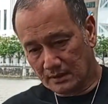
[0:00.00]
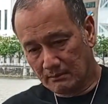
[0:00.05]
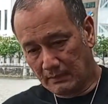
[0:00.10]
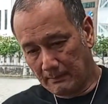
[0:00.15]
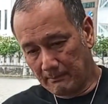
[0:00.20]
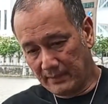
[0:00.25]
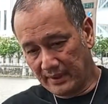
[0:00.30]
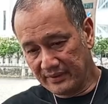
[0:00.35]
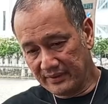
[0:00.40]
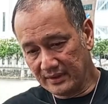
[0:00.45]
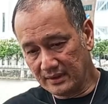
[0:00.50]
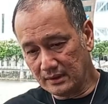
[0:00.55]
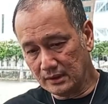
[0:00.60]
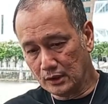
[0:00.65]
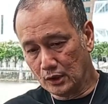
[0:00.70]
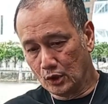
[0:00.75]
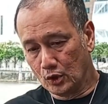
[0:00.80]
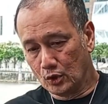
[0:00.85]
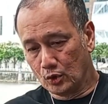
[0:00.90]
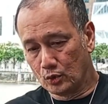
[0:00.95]
My mother
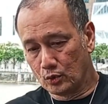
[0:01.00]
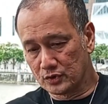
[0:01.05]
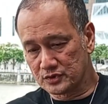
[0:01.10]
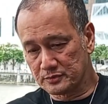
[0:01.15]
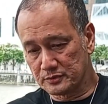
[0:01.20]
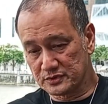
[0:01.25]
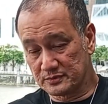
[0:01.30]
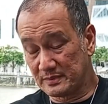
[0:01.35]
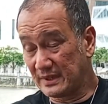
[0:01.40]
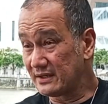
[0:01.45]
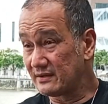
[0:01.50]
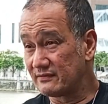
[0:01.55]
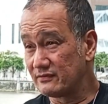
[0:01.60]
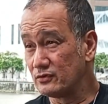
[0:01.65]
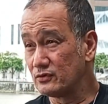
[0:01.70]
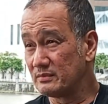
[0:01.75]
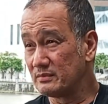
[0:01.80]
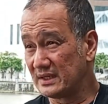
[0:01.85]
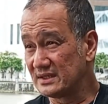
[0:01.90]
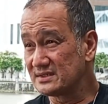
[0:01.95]
was supposed to buy in a
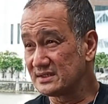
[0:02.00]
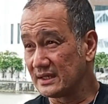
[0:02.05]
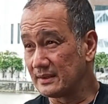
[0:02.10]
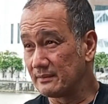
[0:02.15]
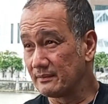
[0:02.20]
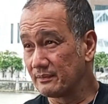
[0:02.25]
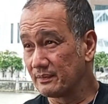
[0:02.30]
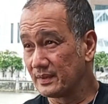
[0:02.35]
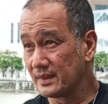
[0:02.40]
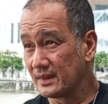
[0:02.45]
few months' time.